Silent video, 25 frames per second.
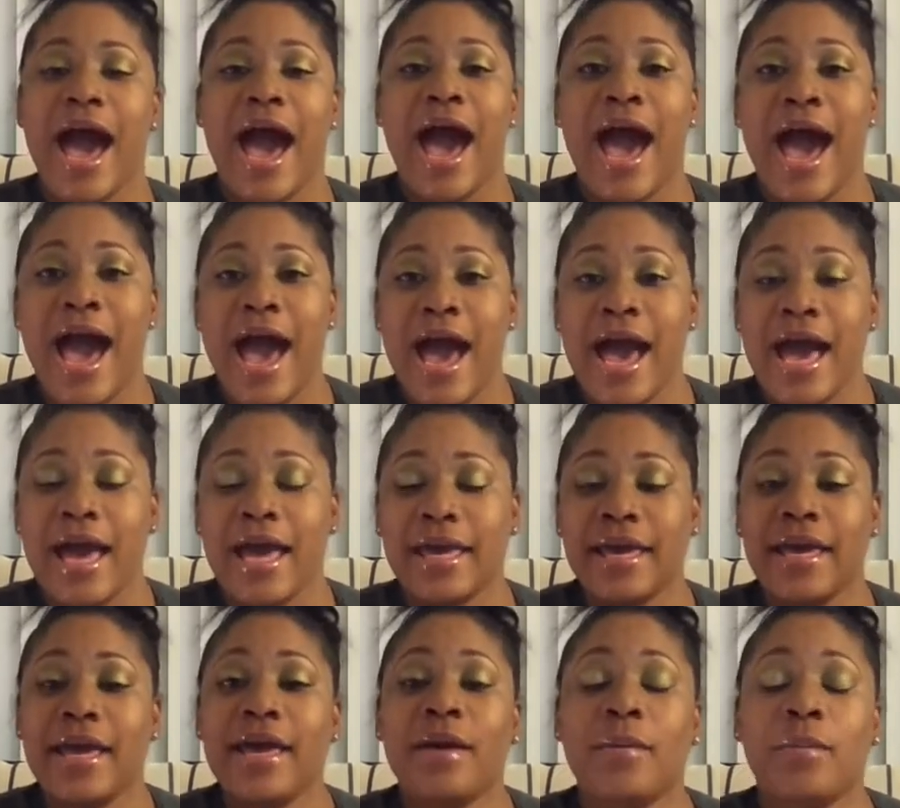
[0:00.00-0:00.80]

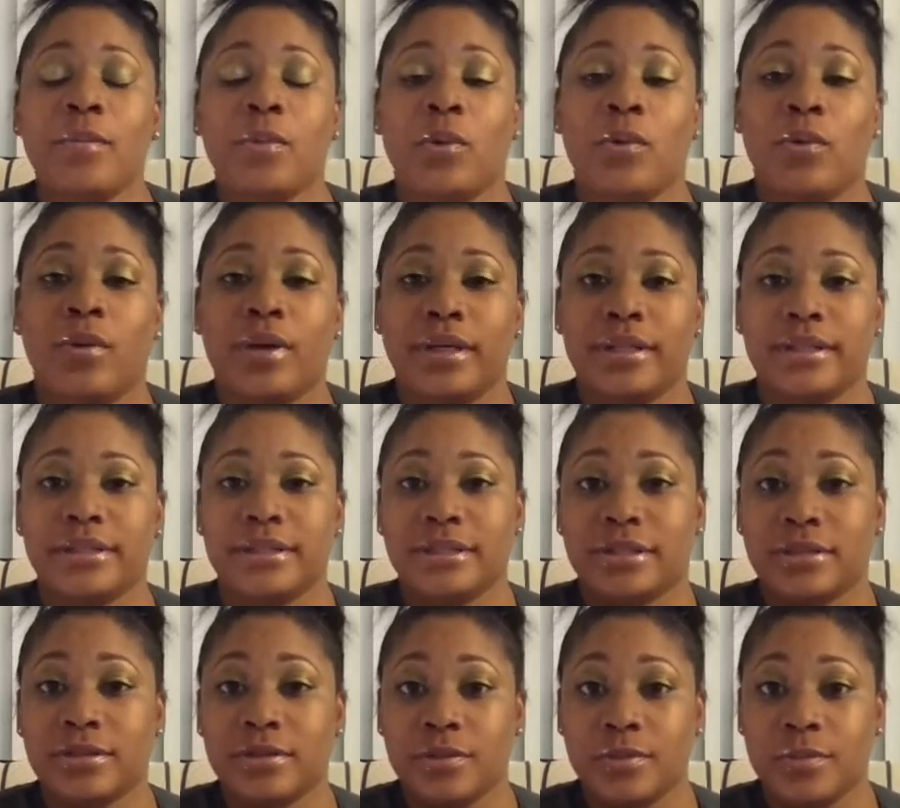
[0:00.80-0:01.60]
I am going
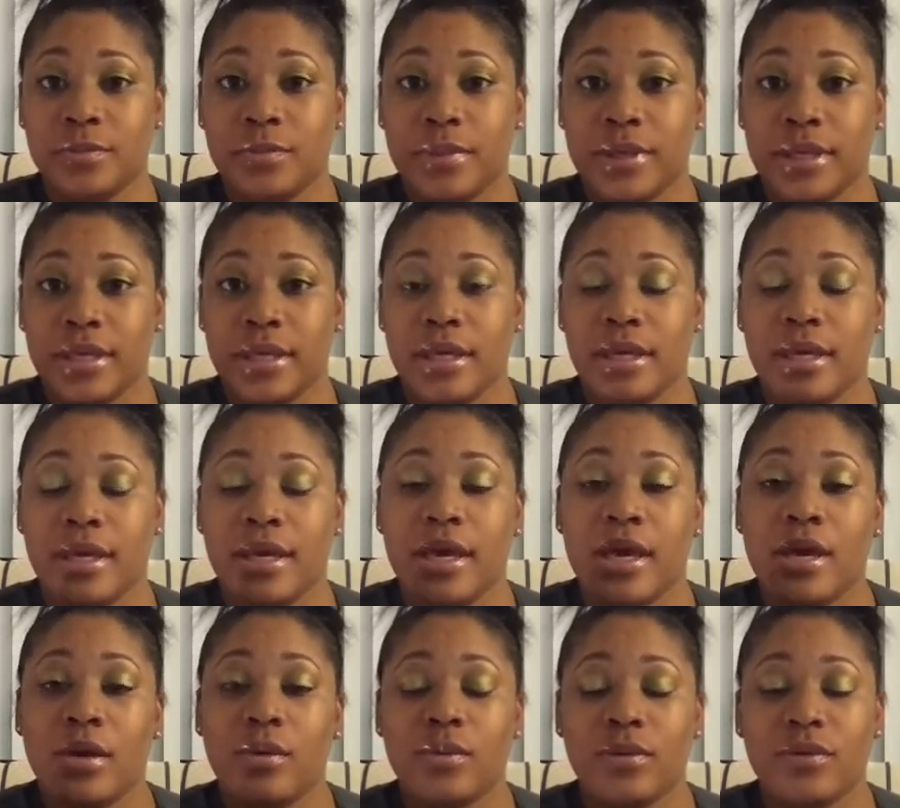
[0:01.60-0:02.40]
to be
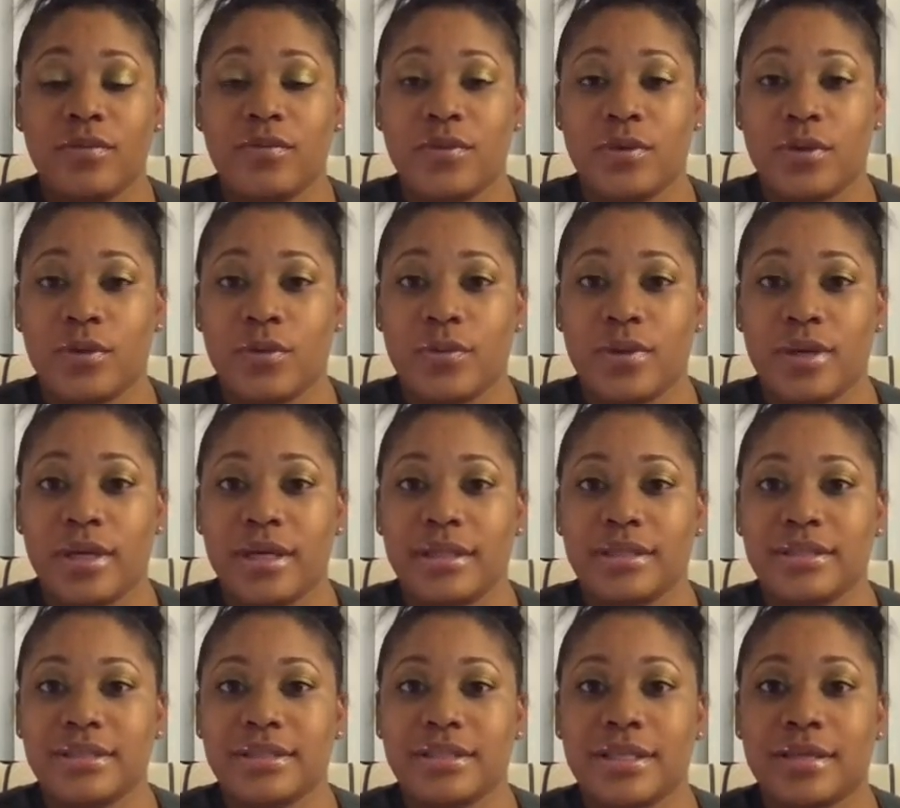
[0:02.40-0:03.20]

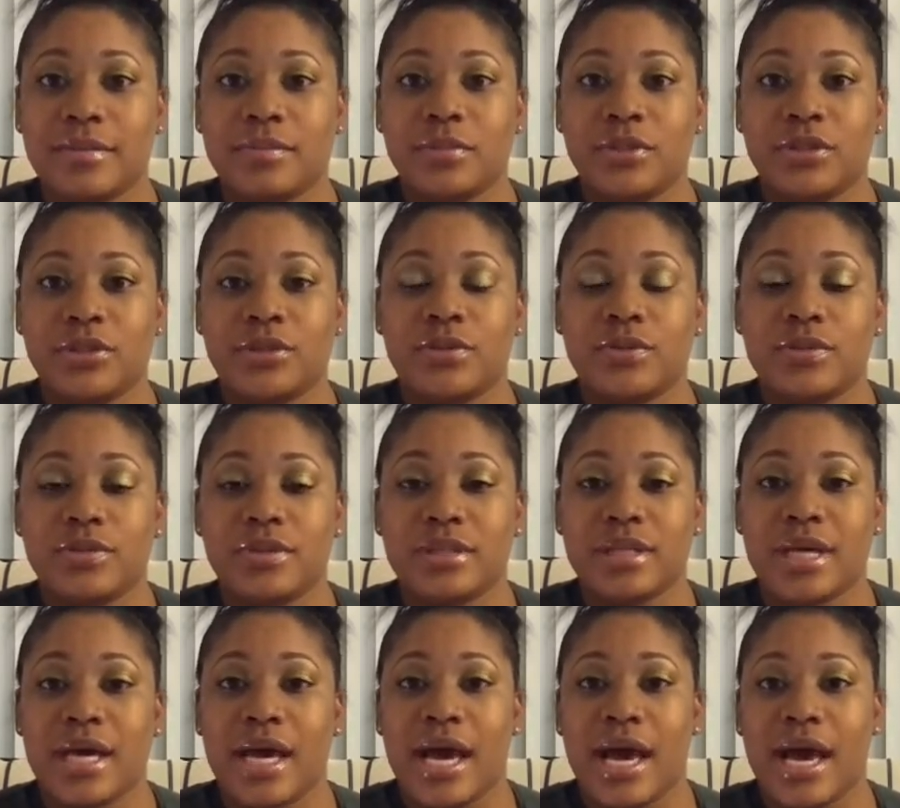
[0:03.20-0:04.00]
reviewing some shoes
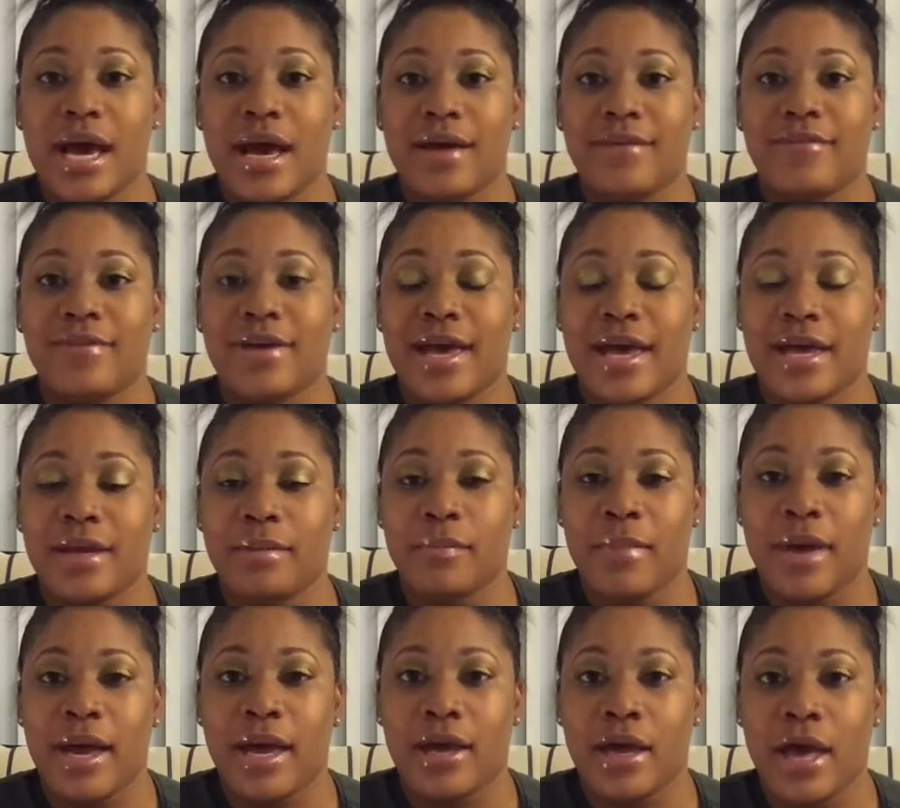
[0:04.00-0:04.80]
that I've
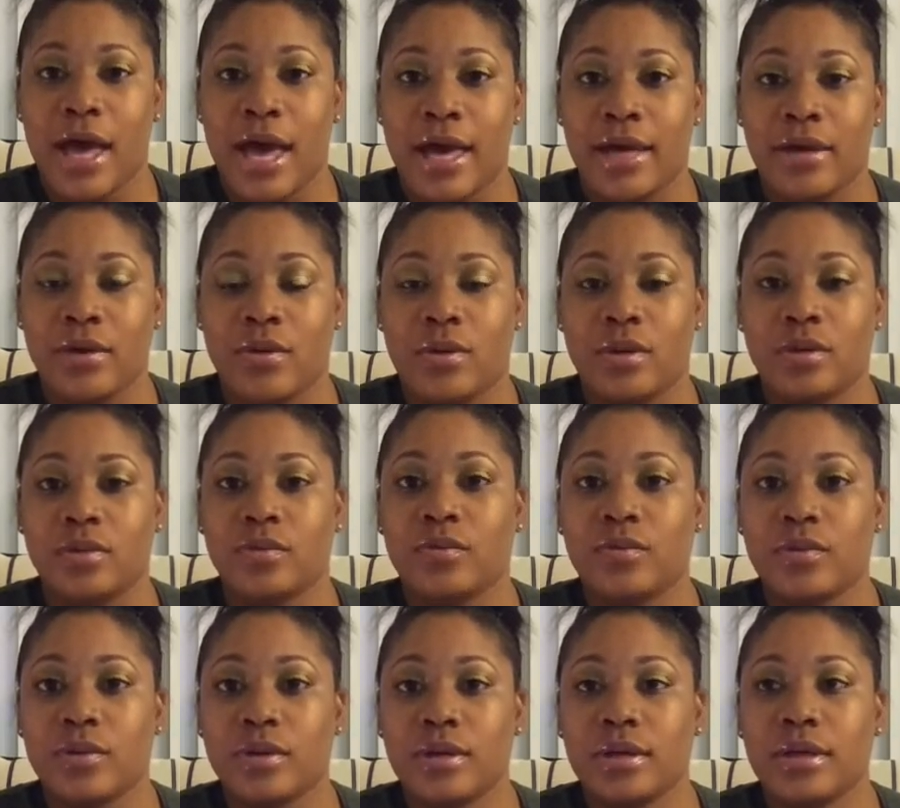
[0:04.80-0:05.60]
had my eye on
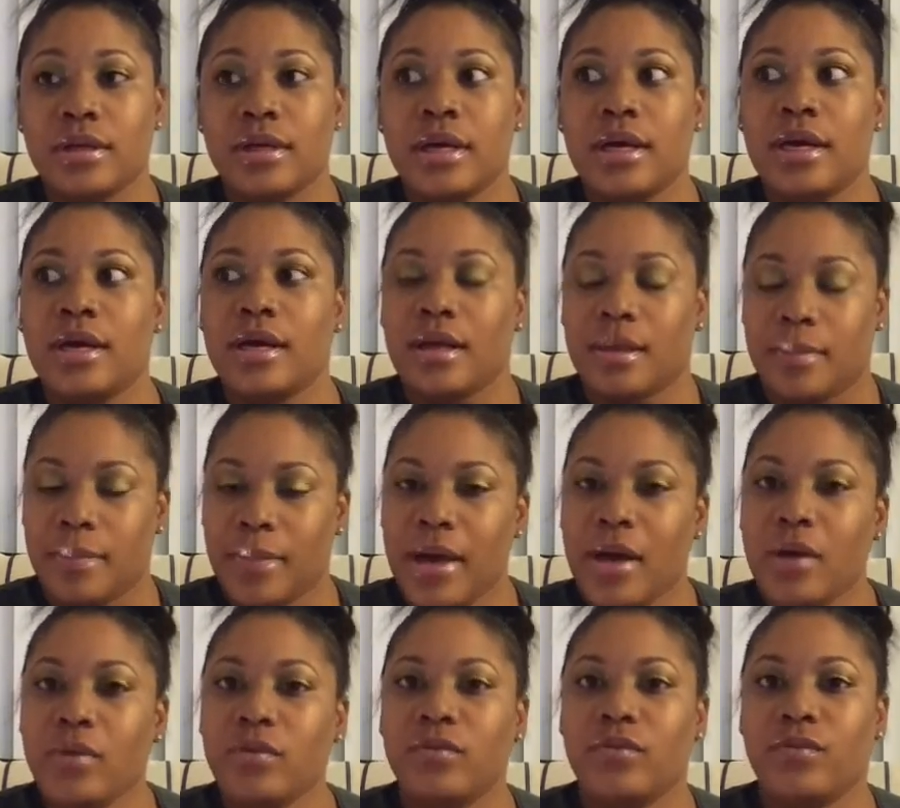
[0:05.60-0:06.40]
for
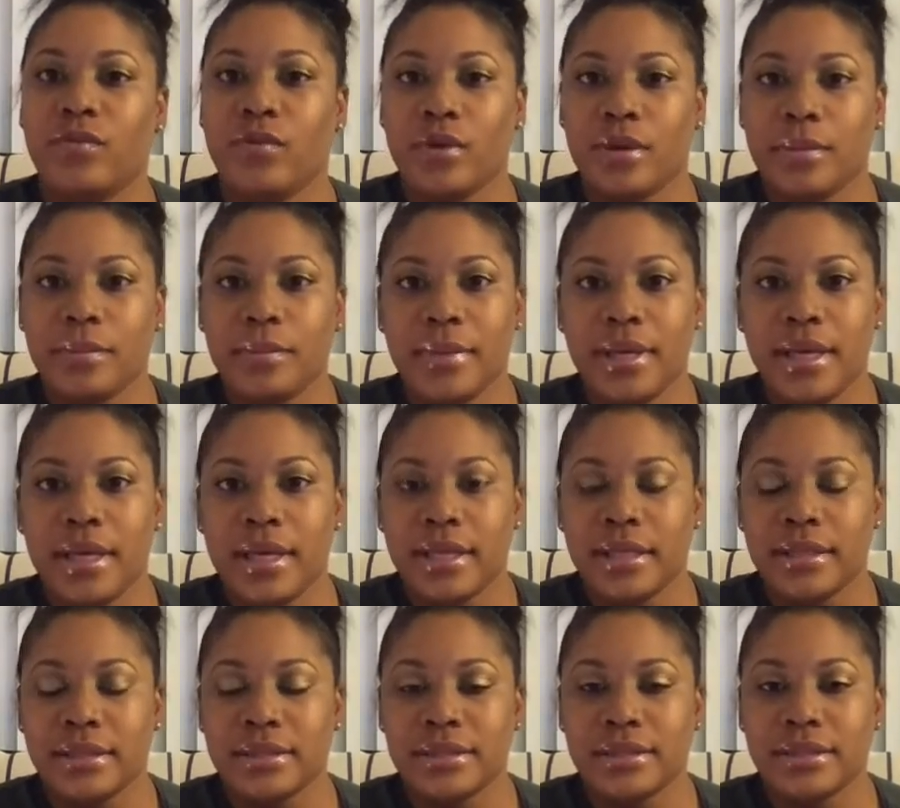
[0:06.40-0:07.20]
about 4
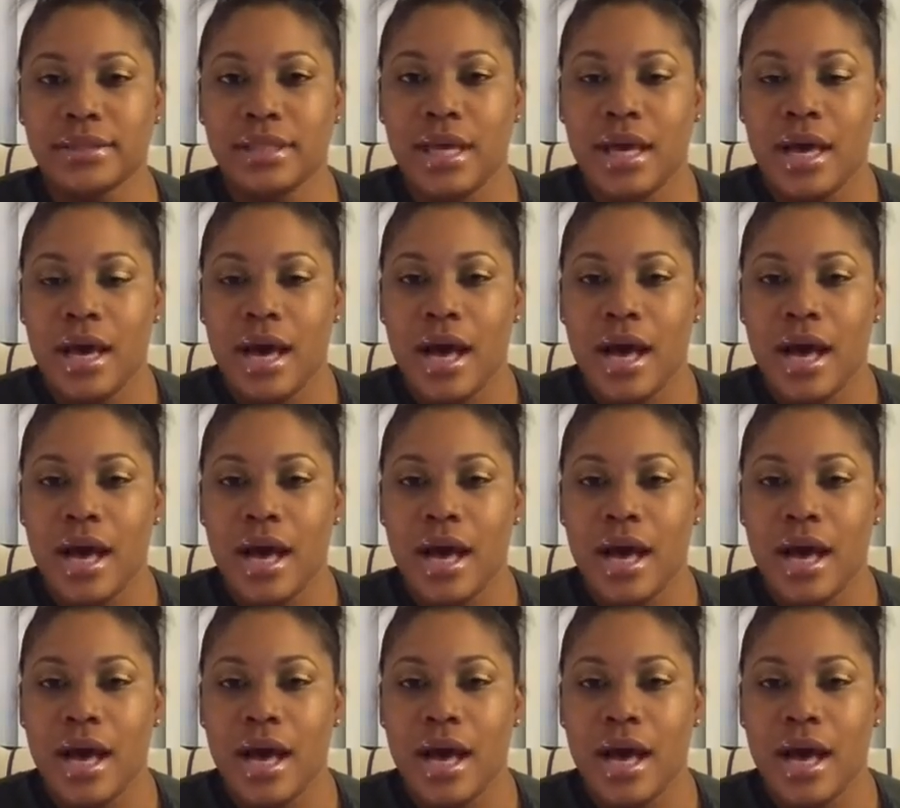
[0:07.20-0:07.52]
months.